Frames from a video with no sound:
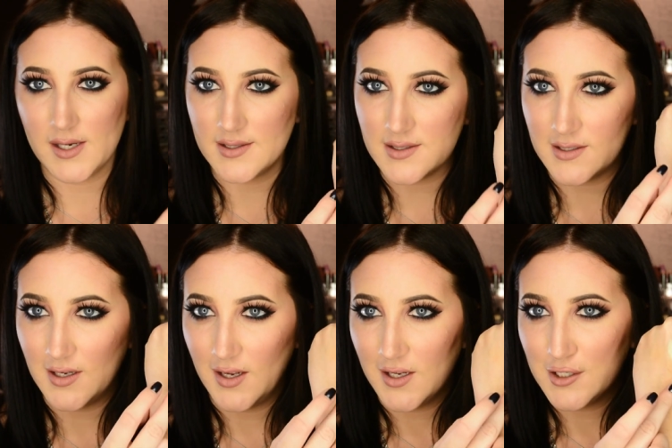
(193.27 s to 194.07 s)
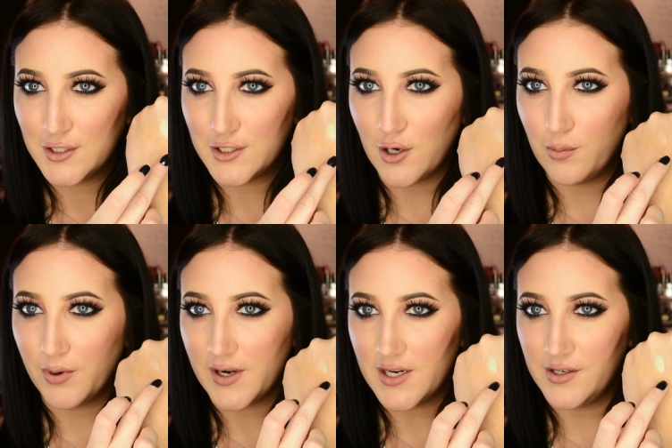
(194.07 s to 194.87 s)
It's so
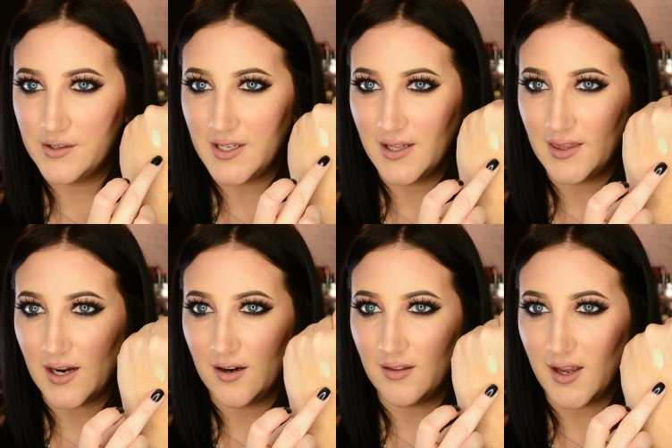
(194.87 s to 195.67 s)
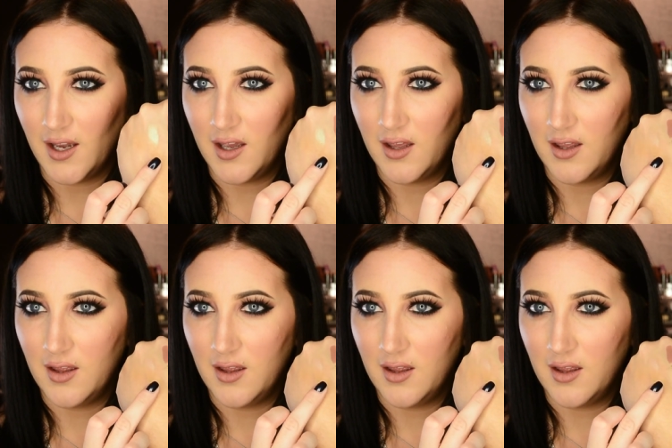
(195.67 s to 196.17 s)
pretty. Do you see it there? Like,